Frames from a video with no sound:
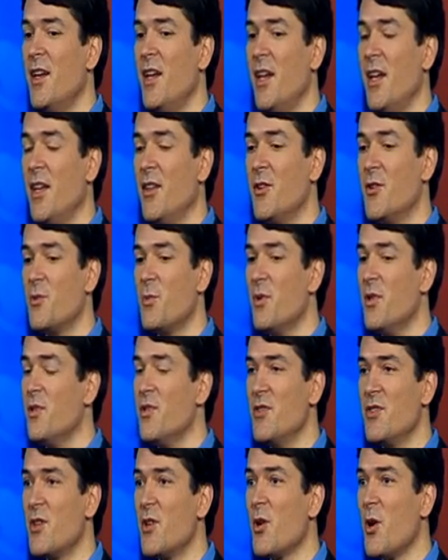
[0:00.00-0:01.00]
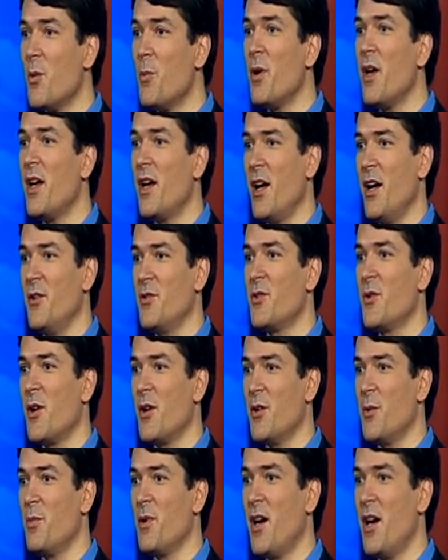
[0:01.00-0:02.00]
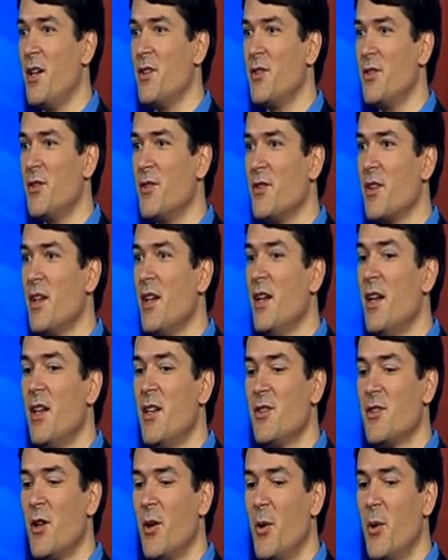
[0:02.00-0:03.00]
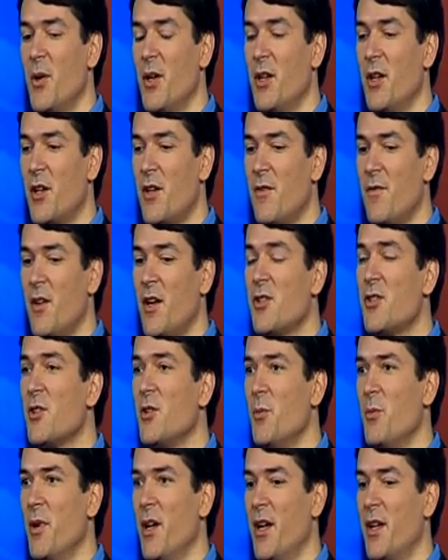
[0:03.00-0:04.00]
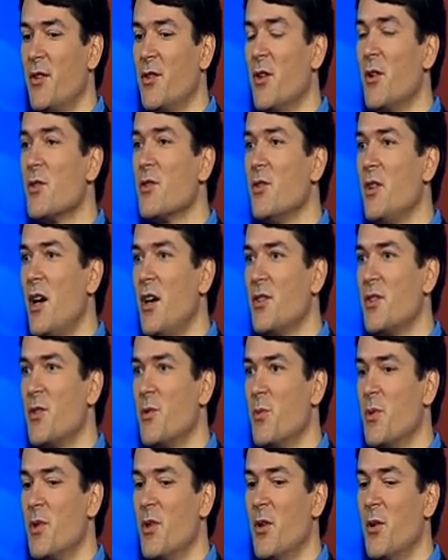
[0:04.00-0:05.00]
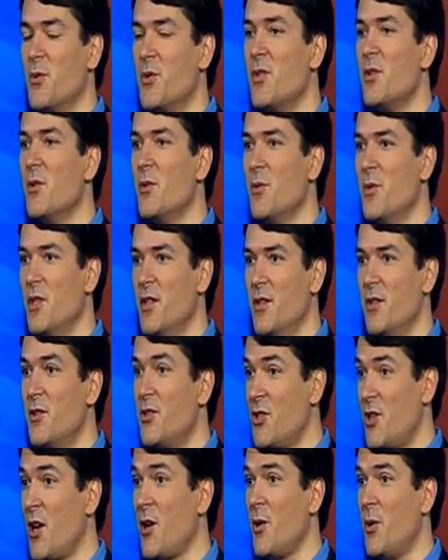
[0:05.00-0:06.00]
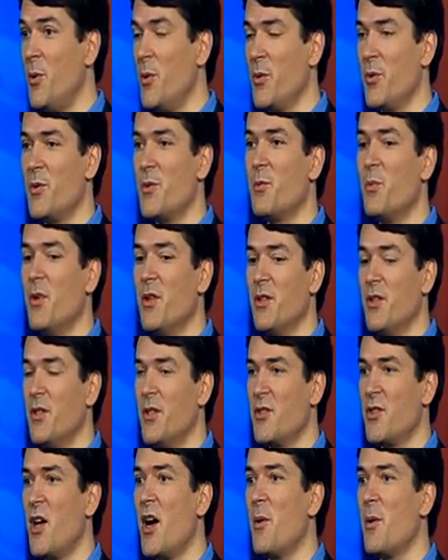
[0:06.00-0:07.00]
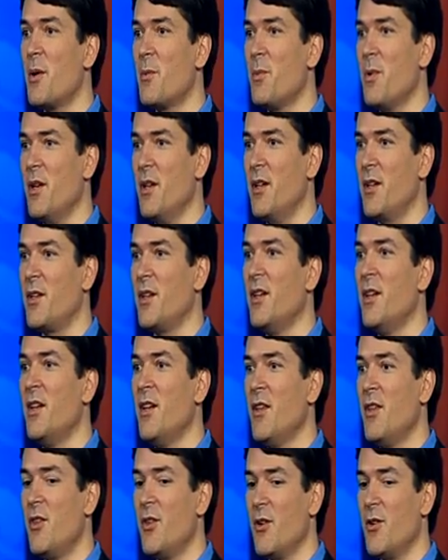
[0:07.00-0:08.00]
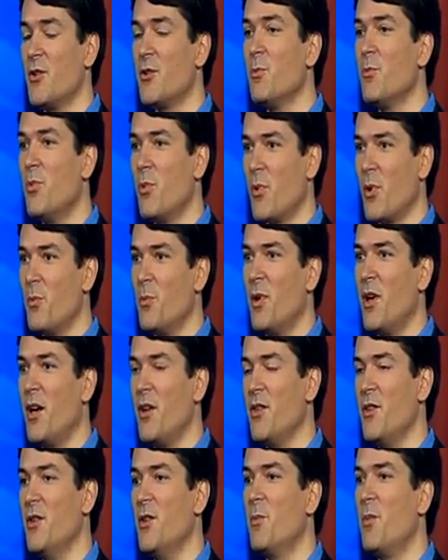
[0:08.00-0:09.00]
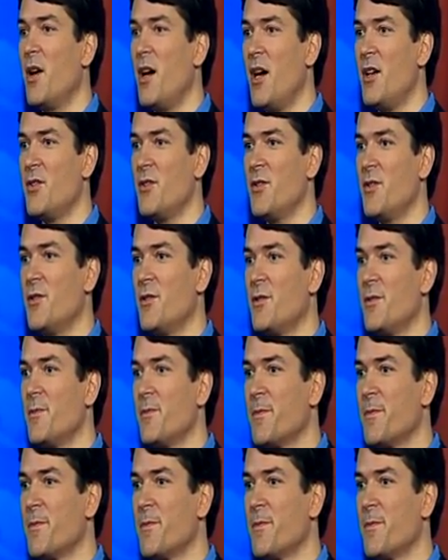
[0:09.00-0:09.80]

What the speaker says: and there's been zero payout to our depositors. So in a conventional bank, those losses would go to the shareholders, but in an Islamic bank, they're borne by the depositors.